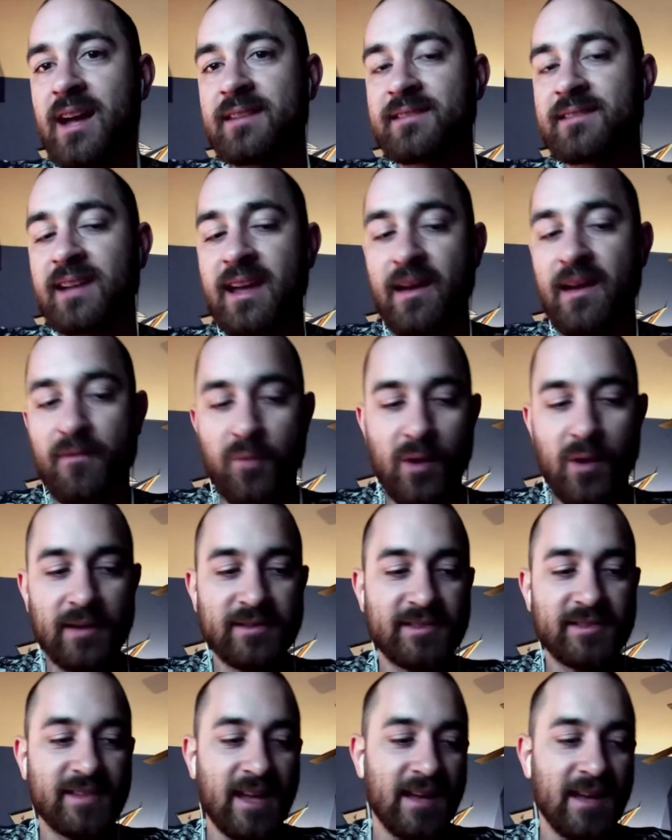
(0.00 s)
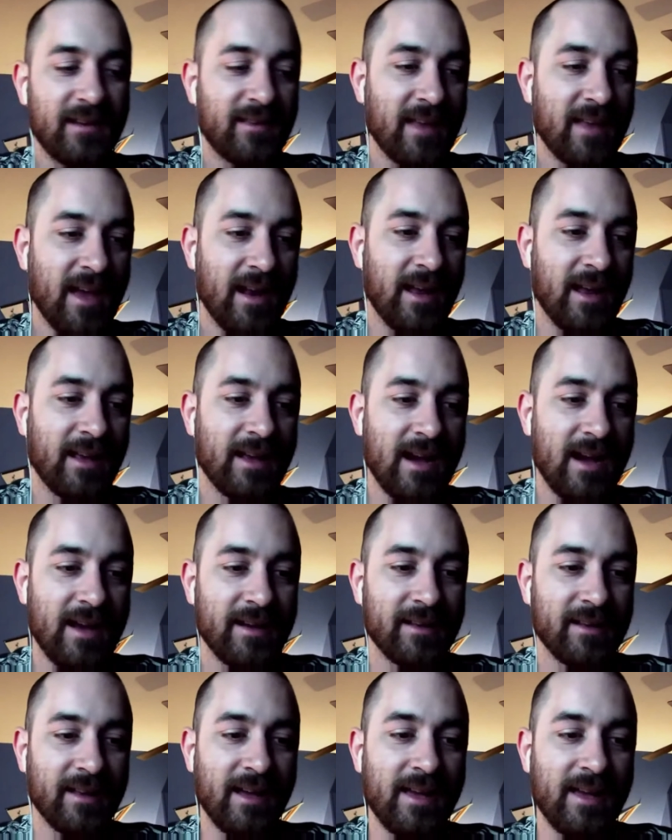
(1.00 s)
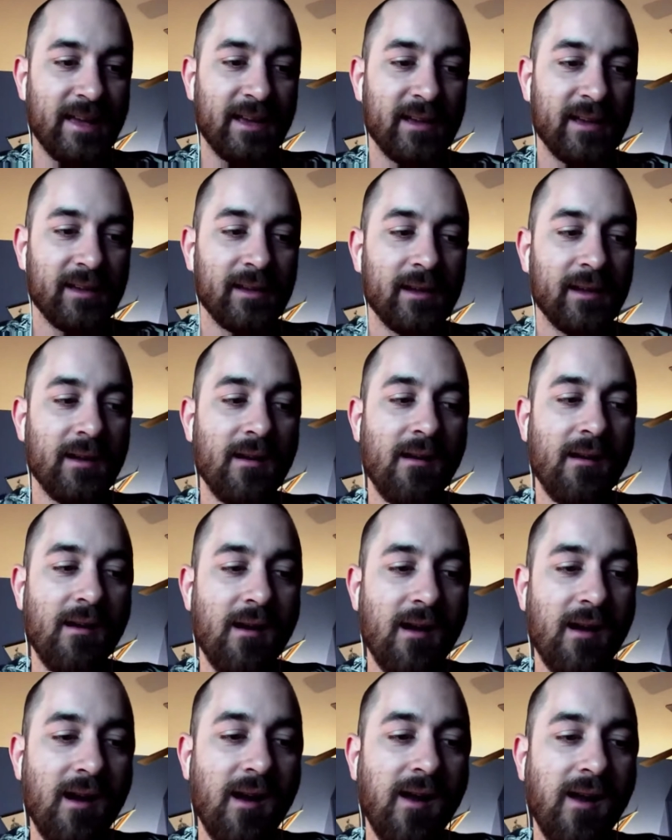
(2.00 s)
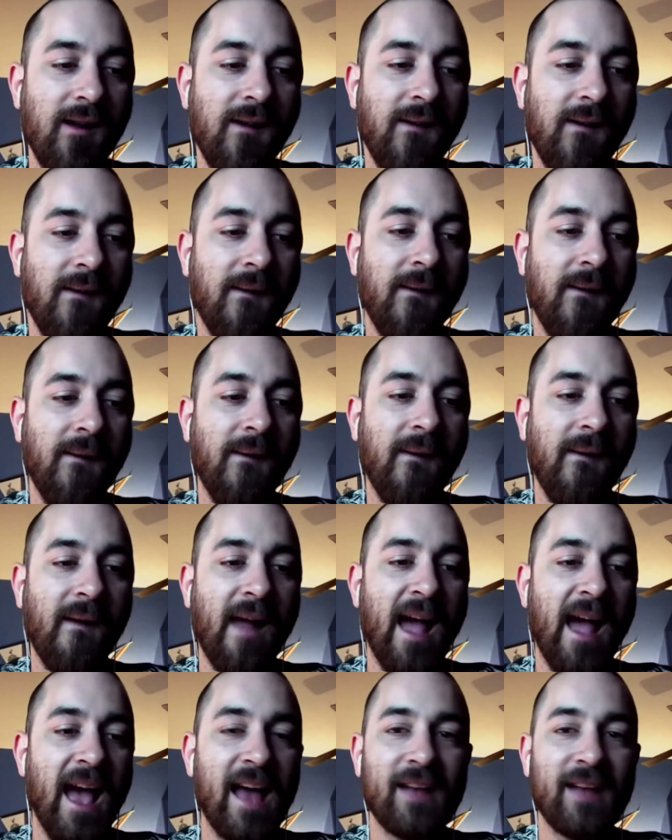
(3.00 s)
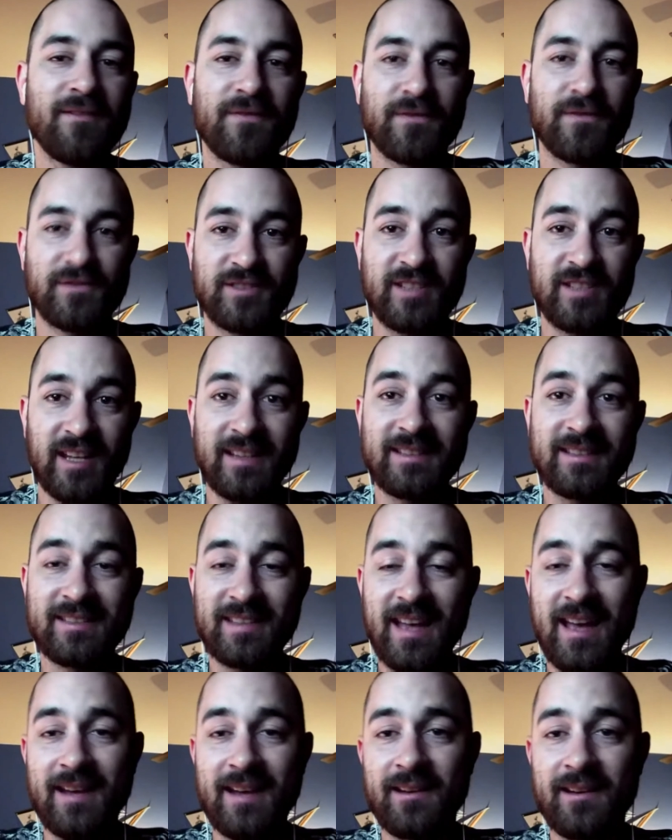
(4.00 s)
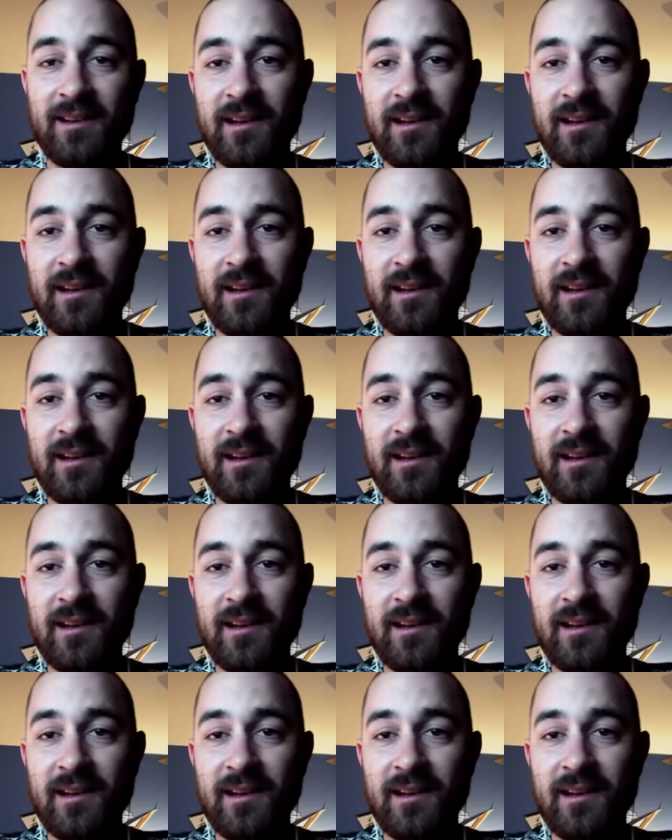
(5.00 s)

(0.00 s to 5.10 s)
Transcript: I have 2 sets. I have one set that I kind of like had since then.